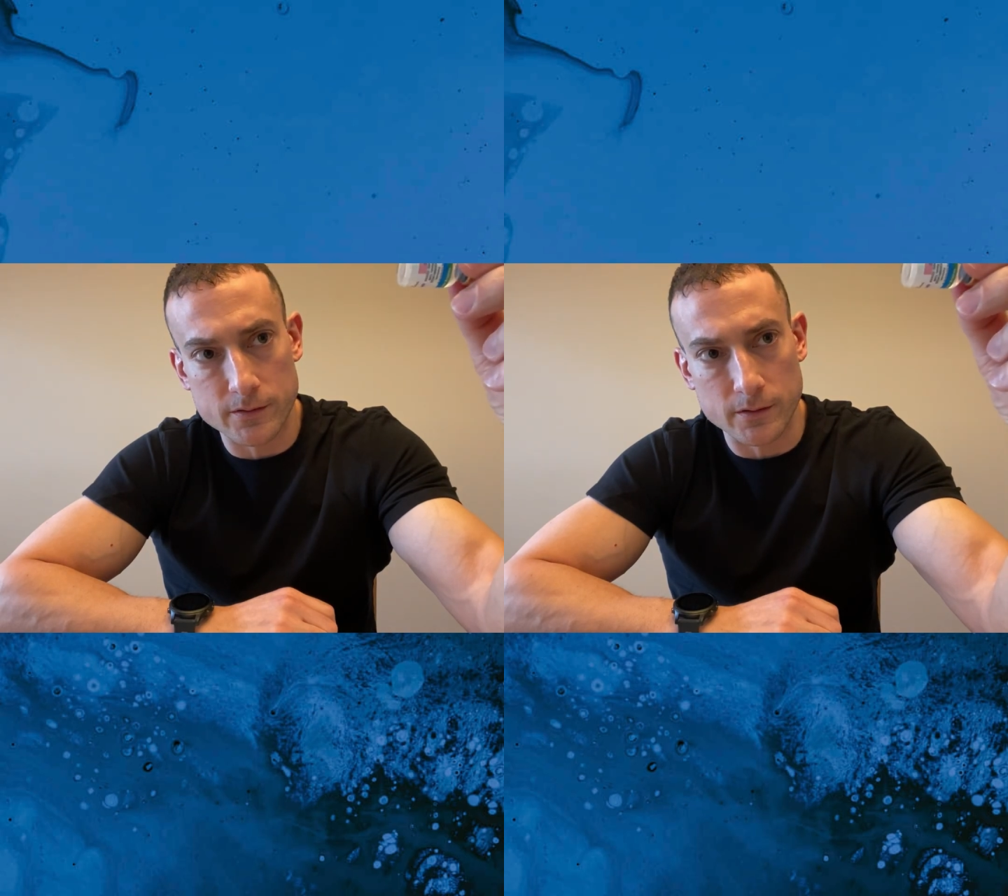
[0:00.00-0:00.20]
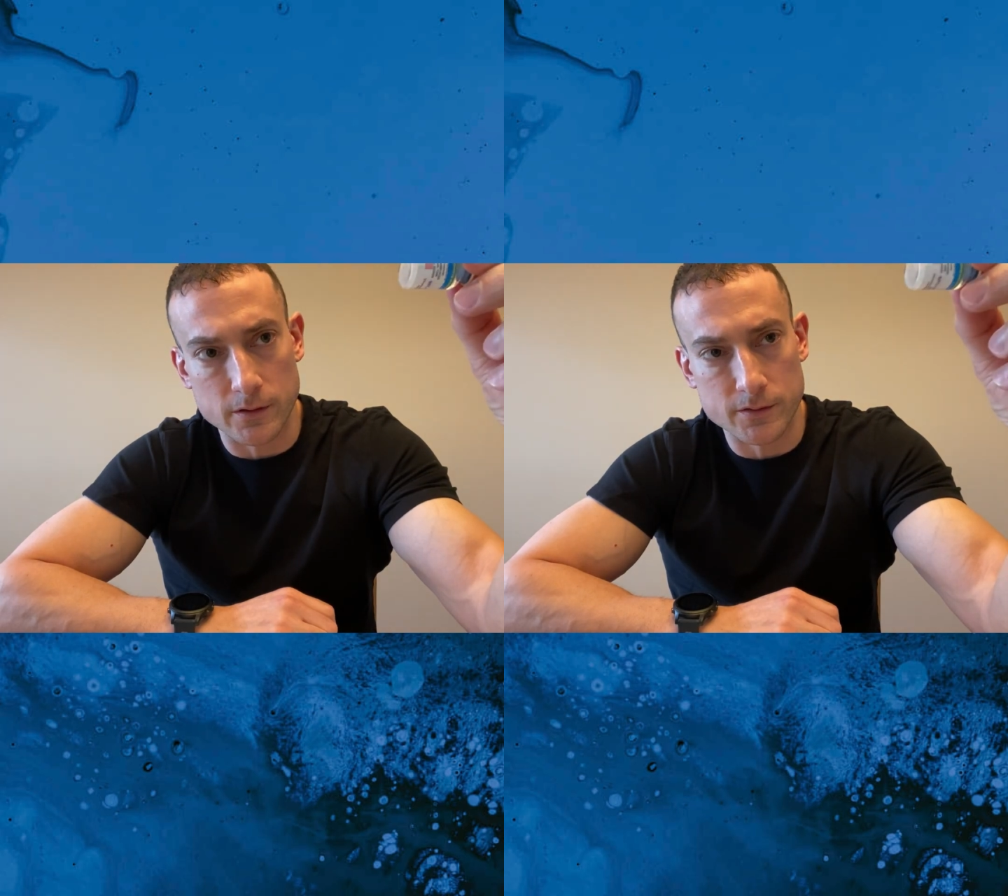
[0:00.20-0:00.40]

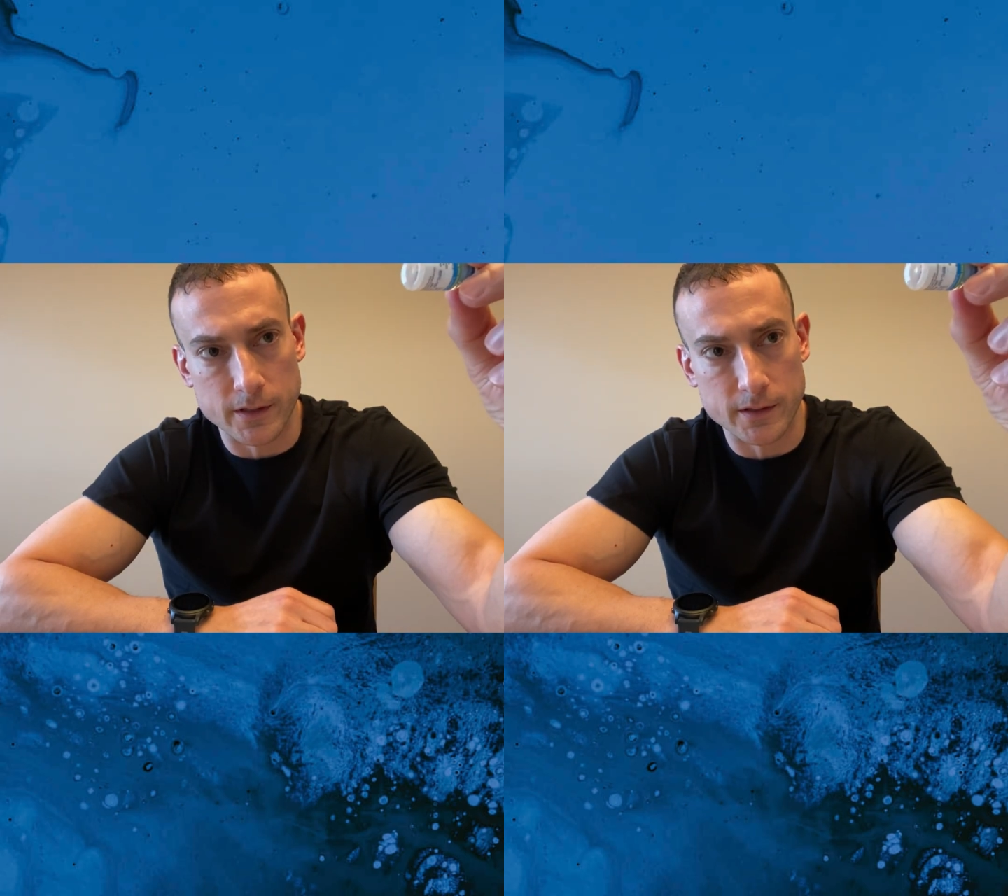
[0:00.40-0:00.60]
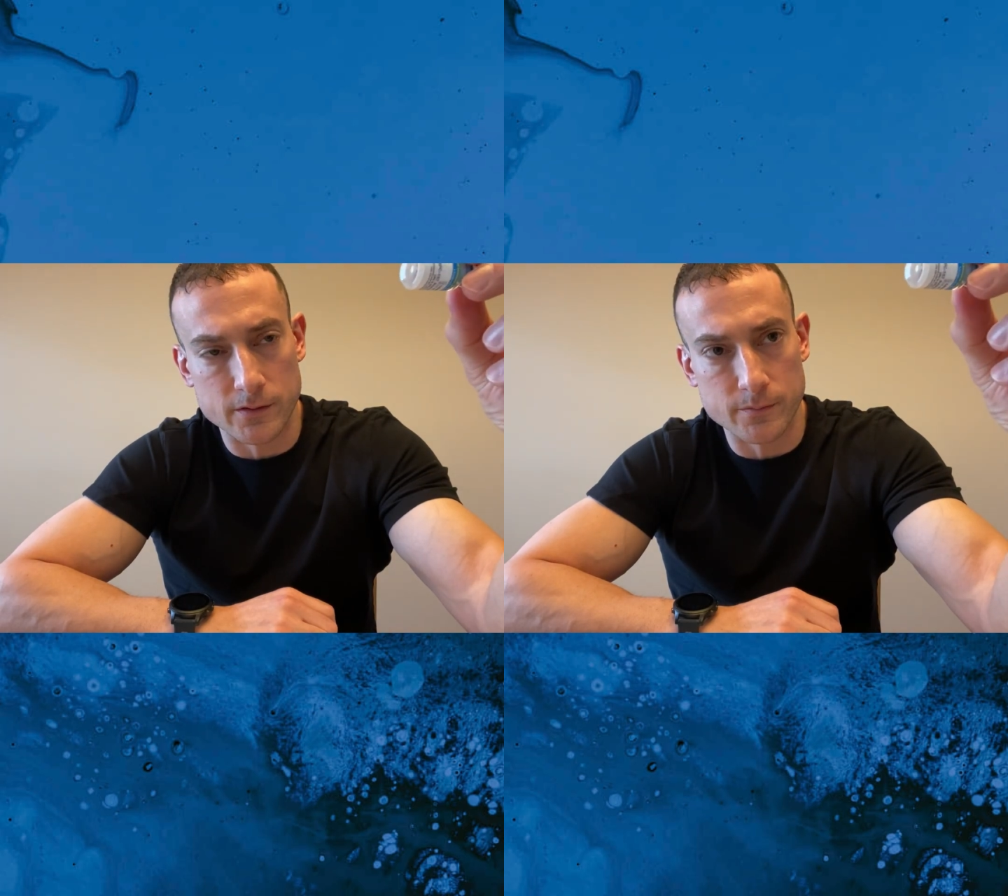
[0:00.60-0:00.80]
it looks
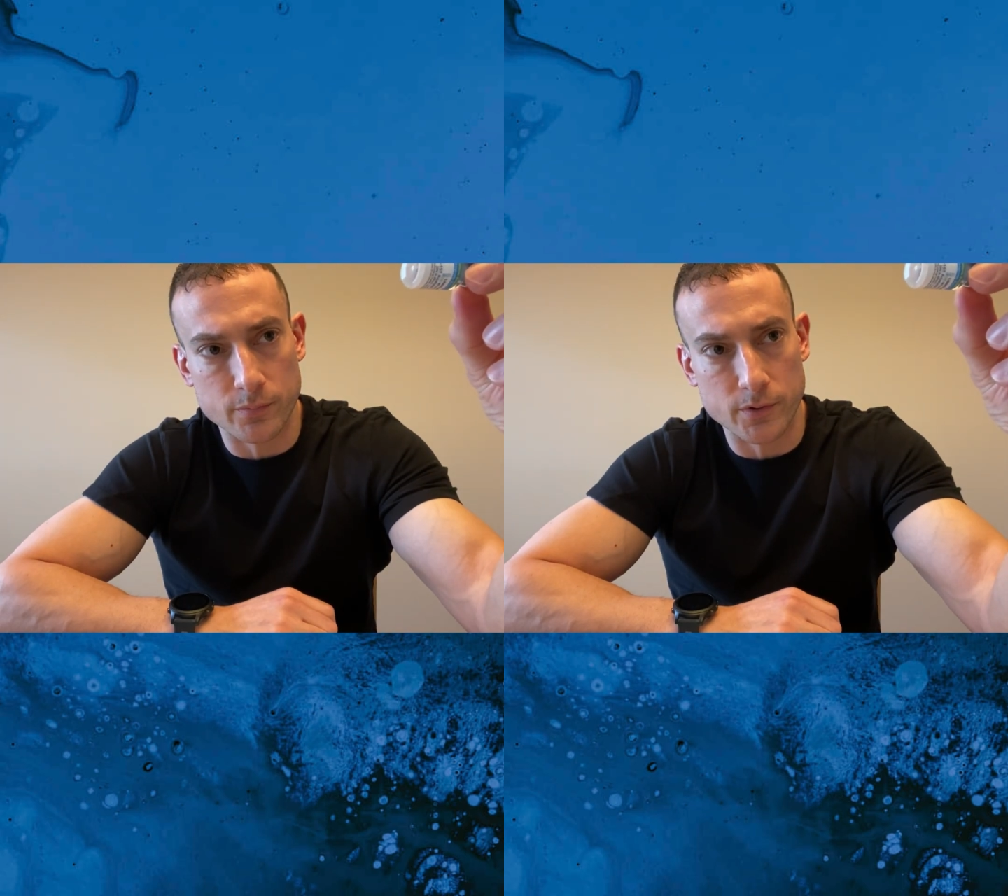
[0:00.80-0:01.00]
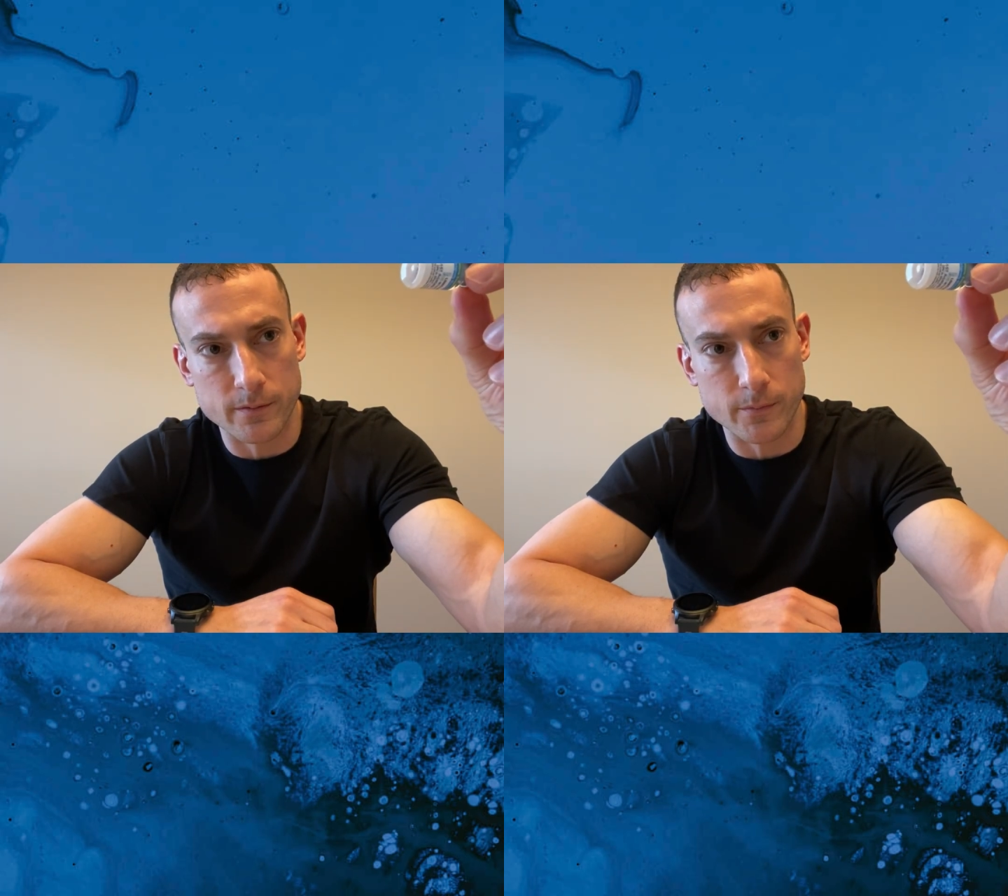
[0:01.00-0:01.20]
like it's pretty